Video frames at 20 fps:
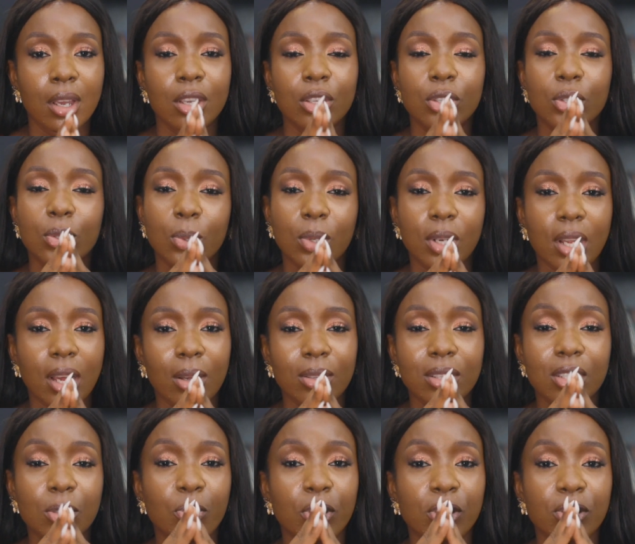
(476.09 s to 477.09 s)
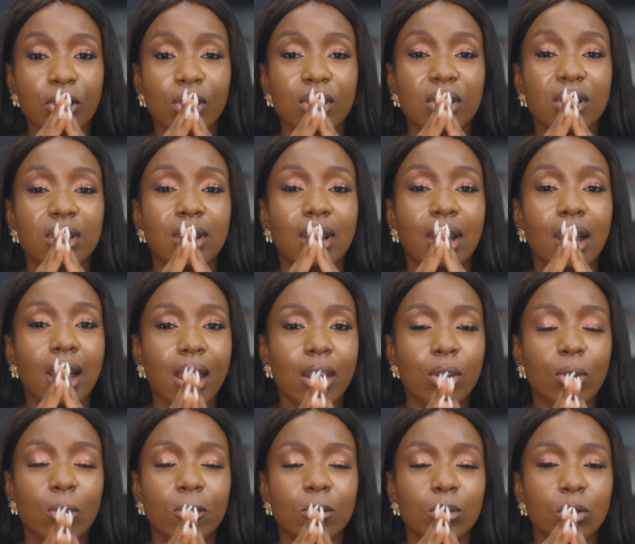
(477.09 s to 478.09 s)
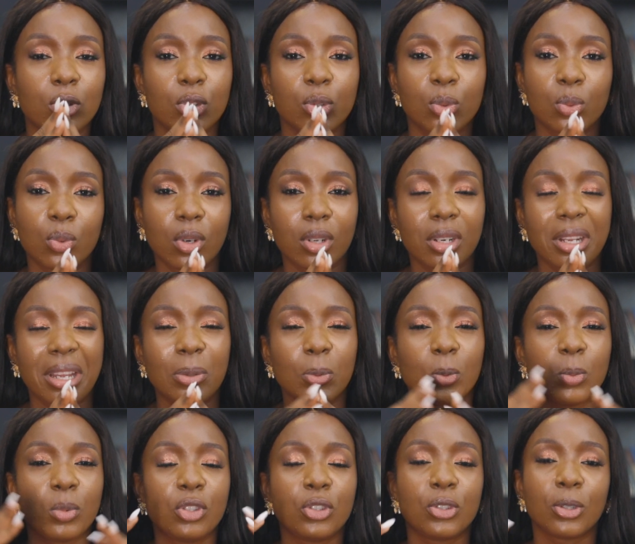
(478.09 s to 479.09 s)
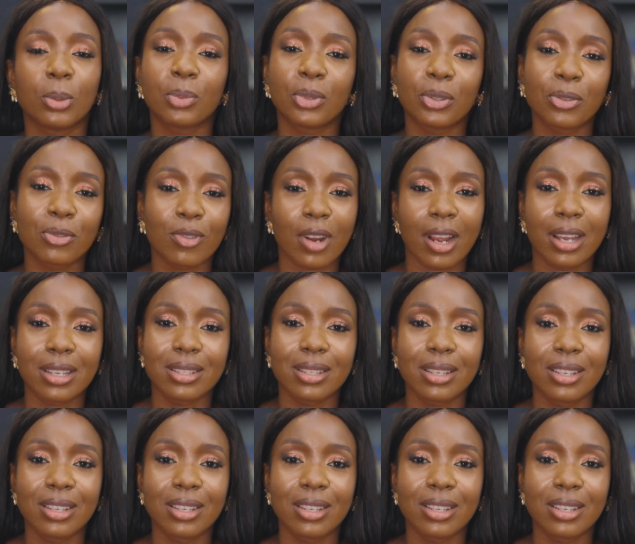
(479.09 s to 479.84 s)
So now this brings us to the end of module 1 and we'll be jumping right